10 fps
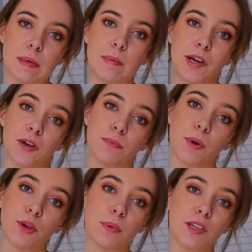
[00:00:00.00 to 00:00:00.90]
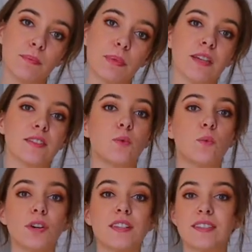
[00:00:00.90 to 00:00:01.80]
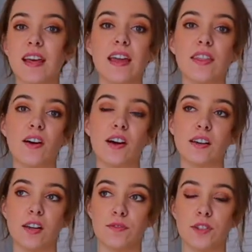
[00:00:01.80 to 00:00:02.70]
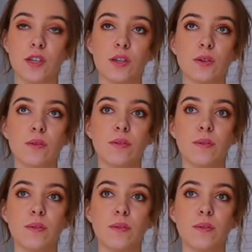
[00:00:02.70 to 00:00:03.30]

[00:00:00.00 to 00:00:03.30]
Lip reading: be my own moment, because I want to say that I love you